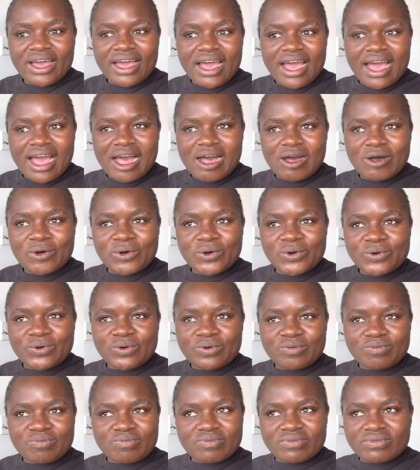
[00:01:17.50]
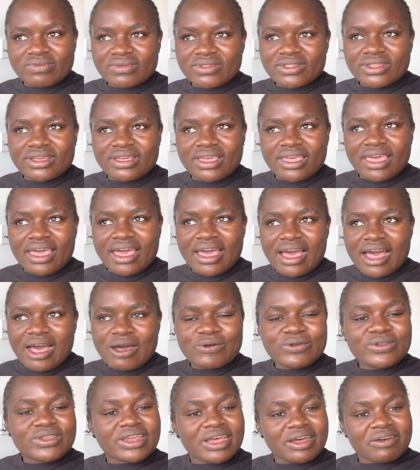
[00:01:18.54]
how
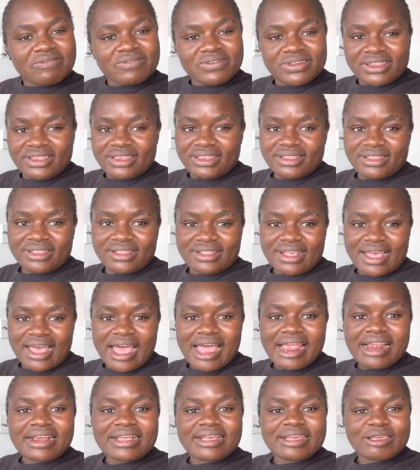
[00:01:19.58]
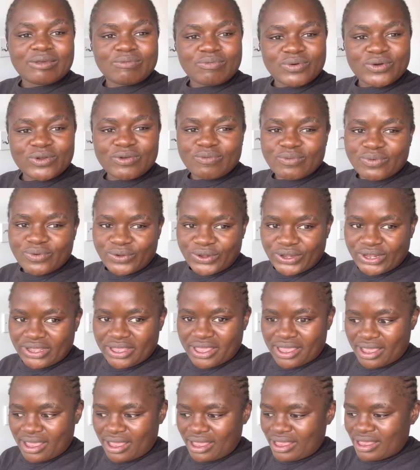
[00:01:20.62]
tough it is, I'll keep on
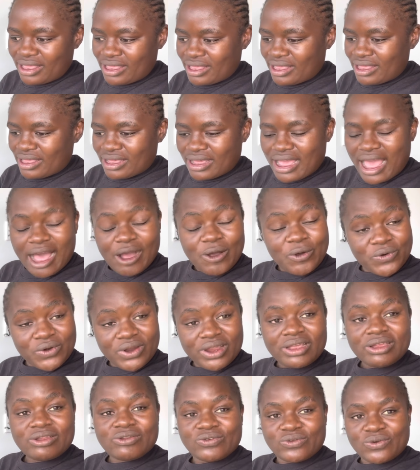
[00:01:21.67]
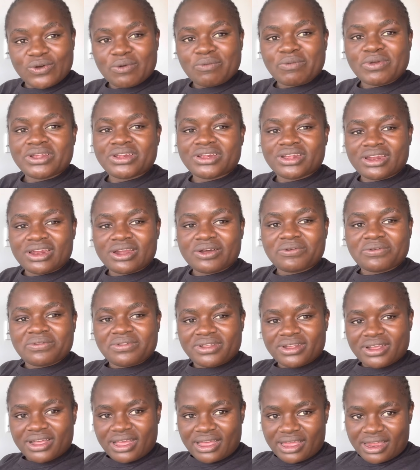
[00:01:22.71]
pushing. Yeah, hakuna kitu kwa maisha na
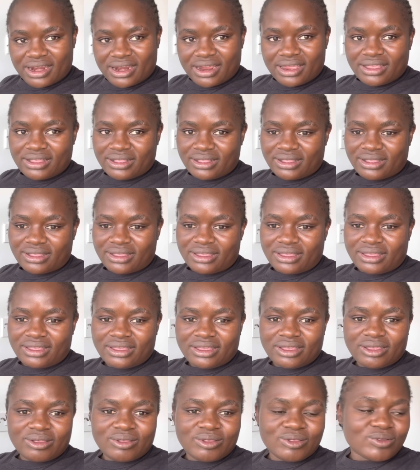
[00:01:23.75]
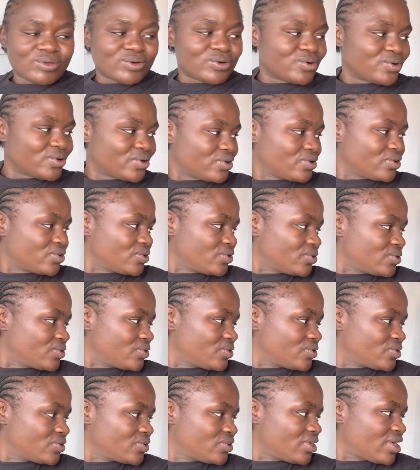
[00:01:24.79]
kujanga rahisi. So
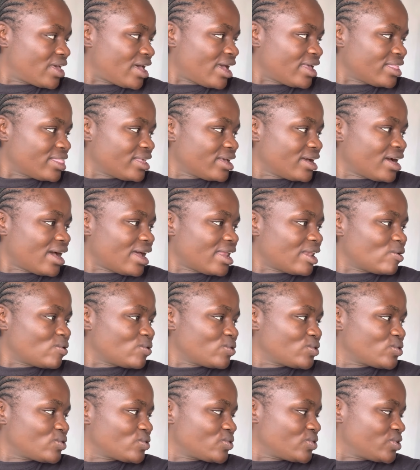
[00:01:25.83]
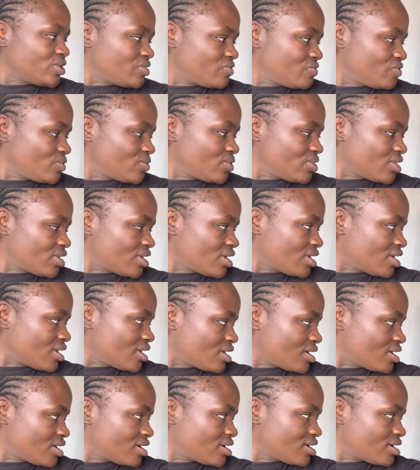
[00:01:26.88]
I think I'll also give you the